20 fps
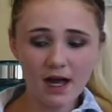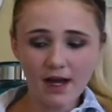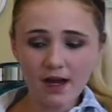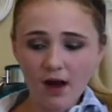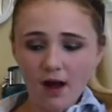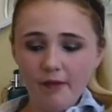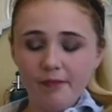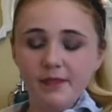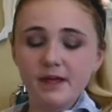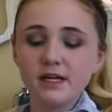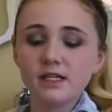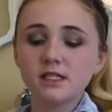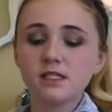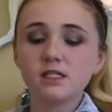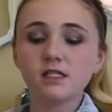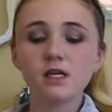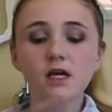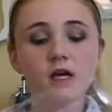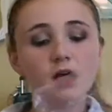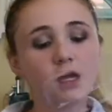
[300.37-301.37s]
I got
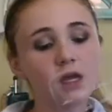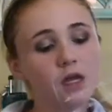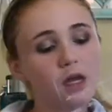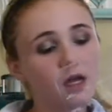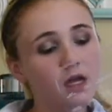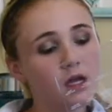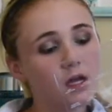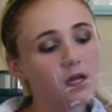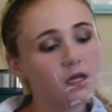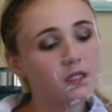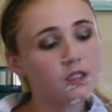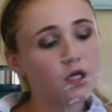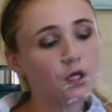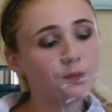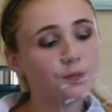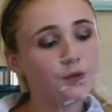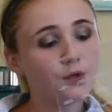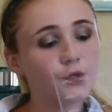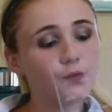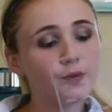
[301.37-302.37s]
this, it's
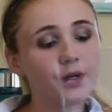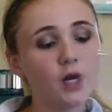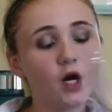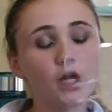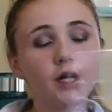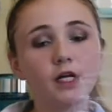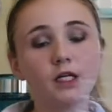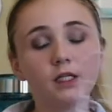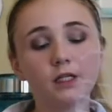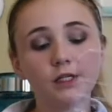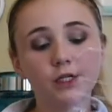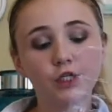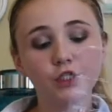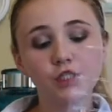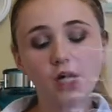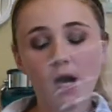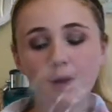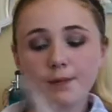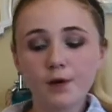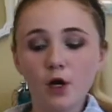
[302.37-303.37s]
called Put a Ring on It Glitter
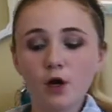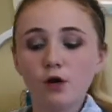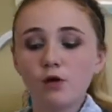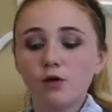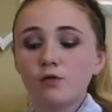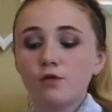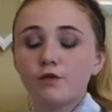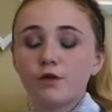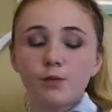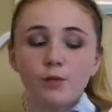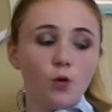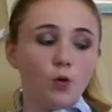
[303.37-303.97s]
Top Coat from